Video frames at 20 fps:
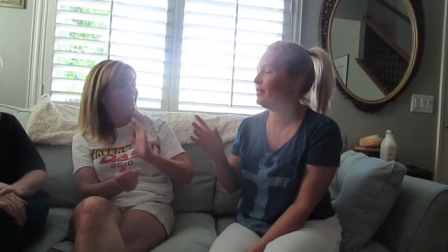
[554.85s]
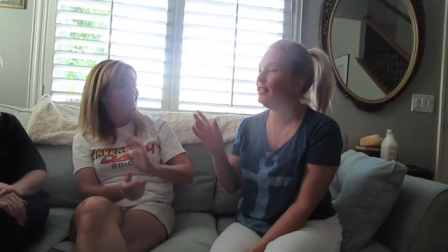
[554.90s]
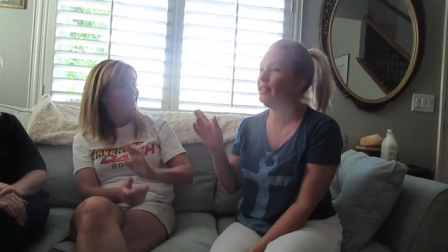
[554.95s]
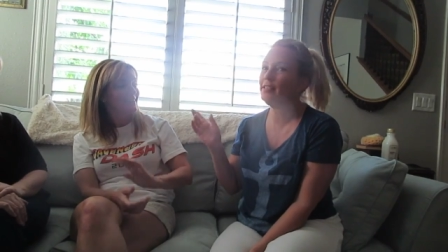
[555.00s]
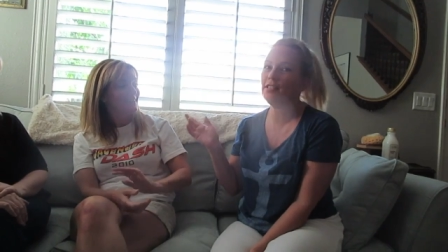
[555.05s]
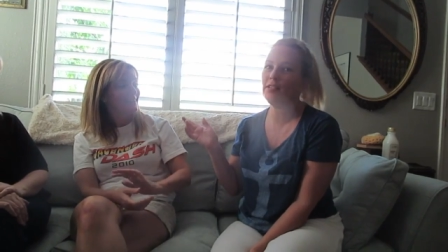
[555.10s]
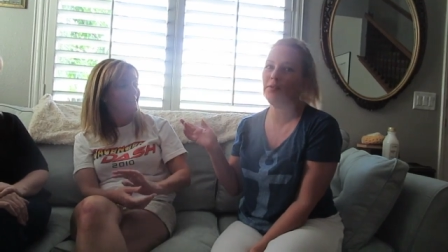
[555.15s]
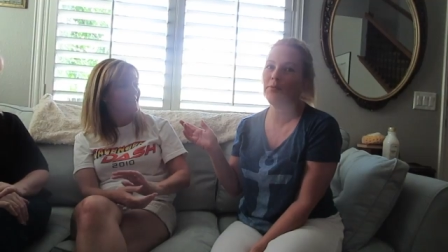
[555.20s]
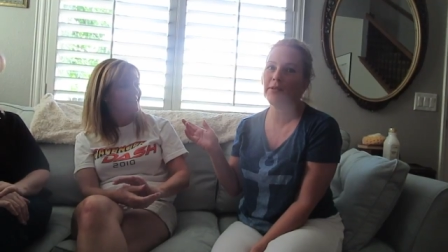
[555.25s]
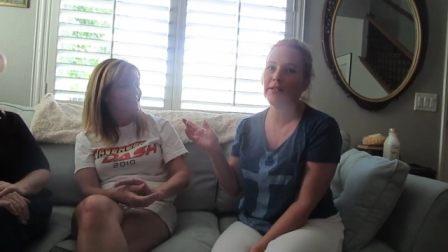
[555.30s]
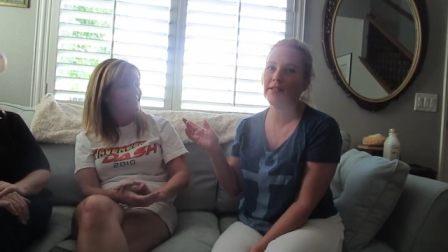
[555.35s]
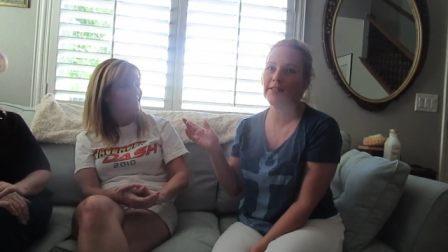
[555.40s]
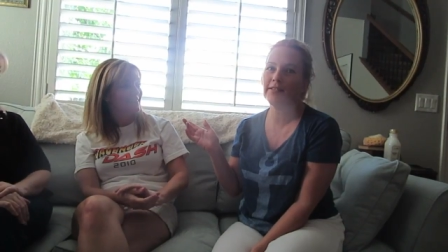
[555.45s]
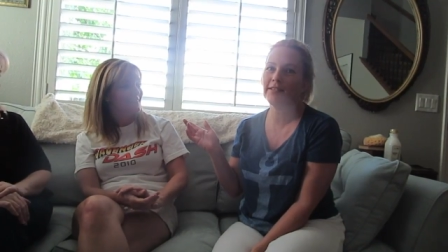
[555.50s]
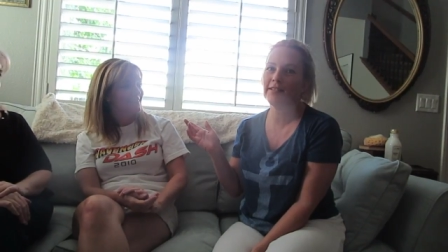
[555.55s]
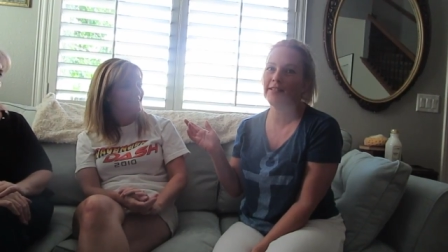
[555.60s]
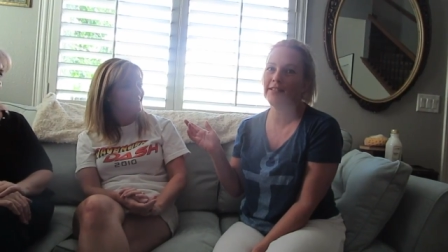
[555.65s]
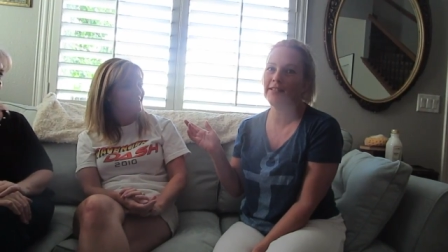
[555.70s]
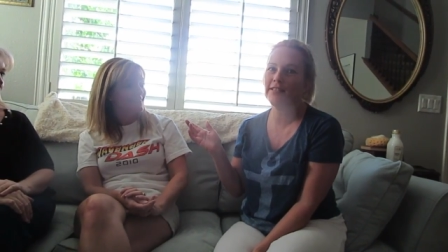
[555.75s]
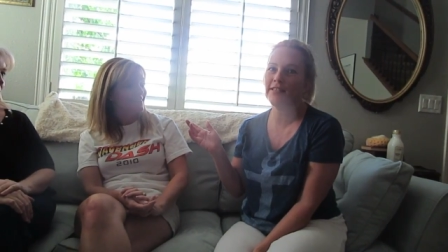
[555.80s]
Lisa
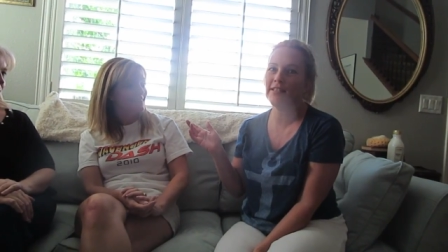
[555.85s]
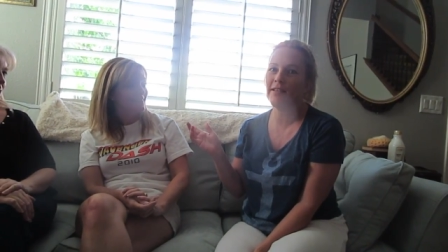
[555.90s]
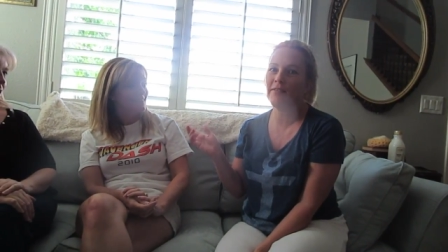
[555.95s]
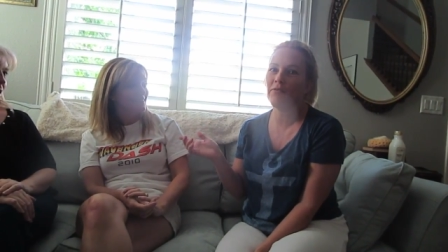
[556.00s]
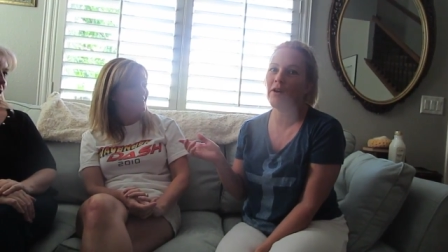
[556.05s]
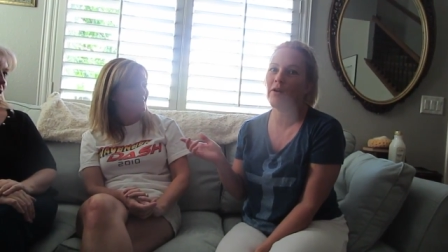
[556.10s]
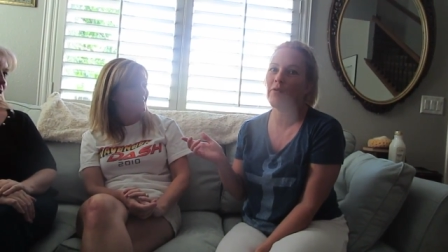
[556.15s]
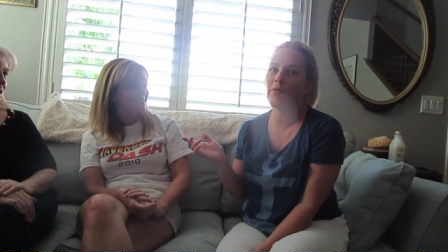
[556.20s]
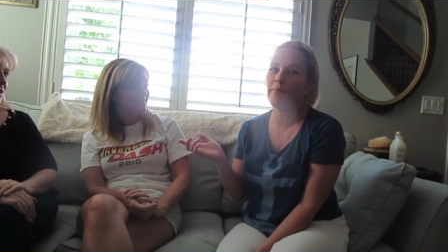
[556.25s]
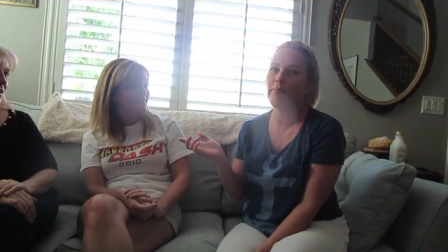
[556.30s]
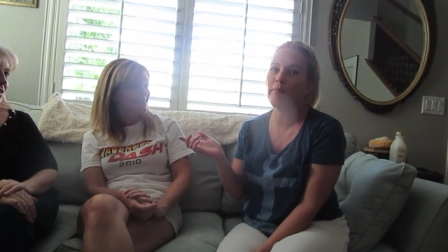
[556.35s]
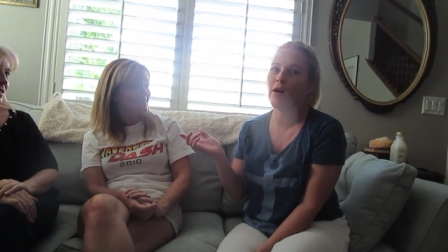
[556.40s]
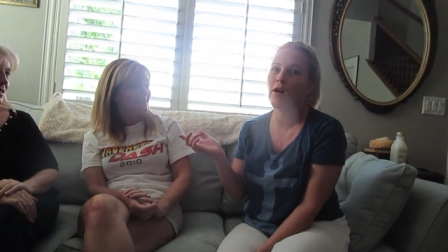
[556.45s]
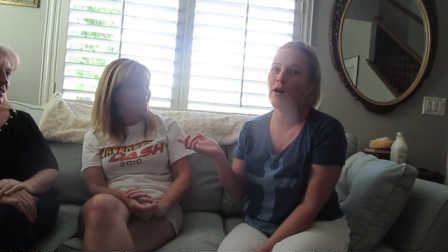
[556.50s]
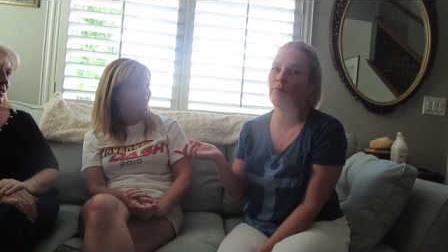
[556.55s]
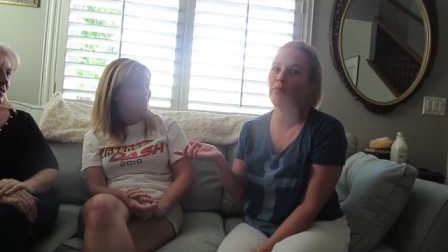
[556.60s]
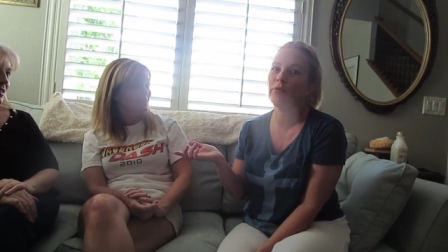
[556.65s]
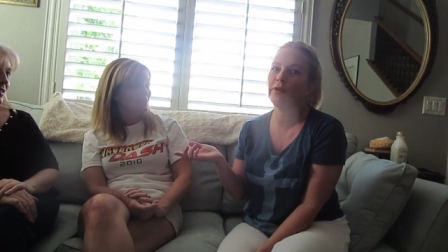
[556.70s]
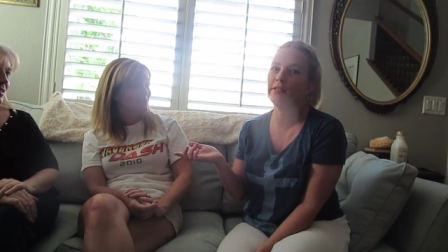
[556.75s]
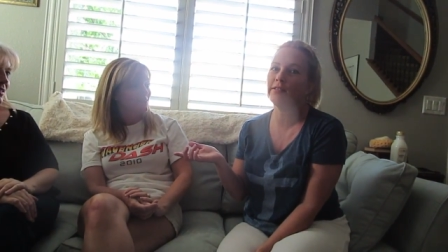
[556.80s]
was conceived while my
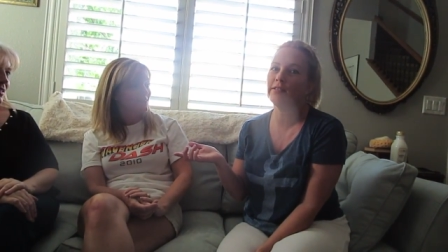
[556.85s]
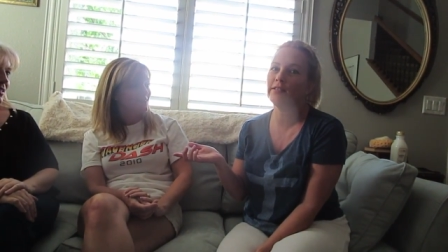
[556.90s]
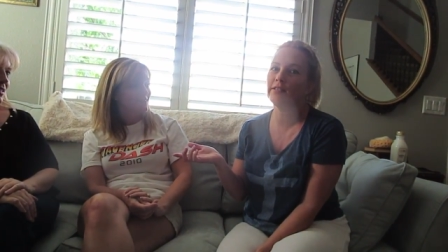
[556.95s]
mom was